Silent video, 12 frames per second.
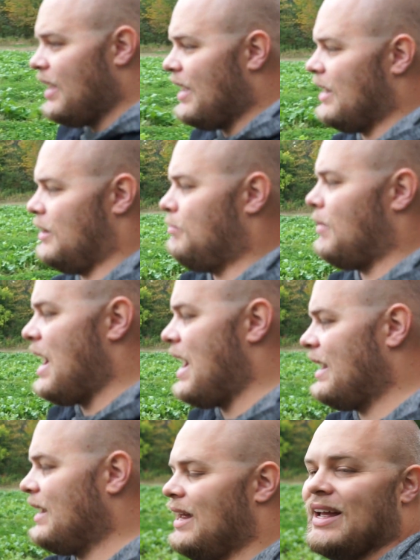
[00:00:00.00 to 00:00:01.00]
And
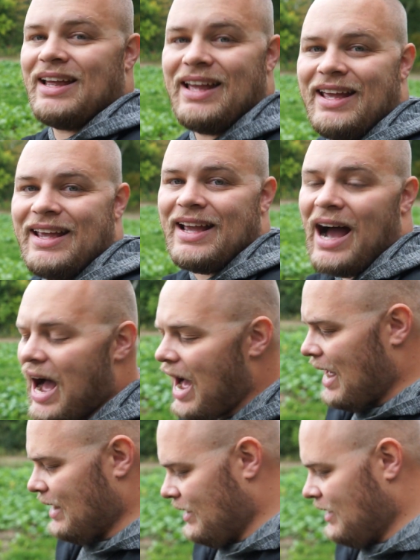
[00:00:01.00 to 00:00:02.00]
my
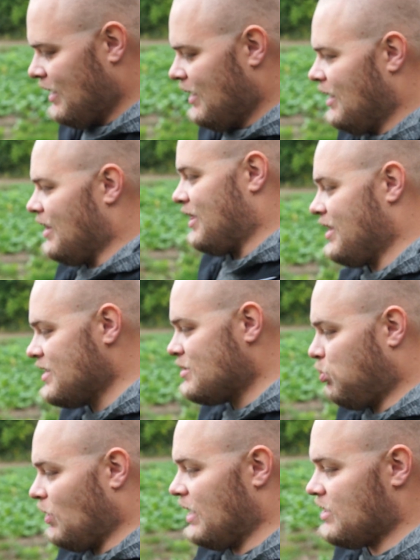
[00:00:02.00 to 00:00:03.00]
God, these
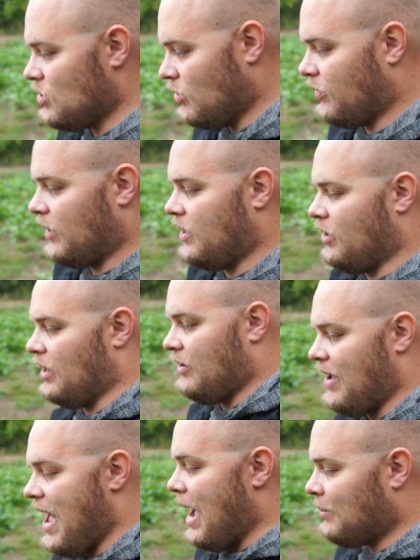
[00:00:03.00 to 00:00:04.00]
plants over here
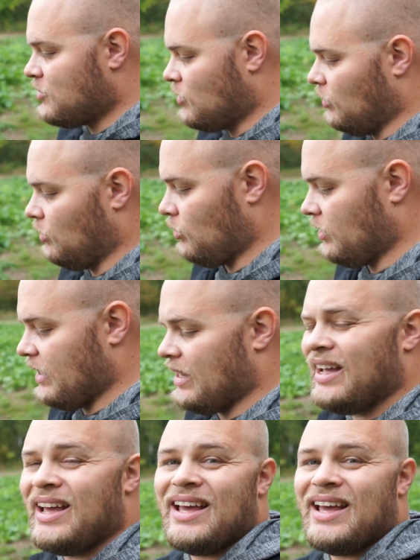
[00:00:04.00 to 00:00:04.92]
have absolutely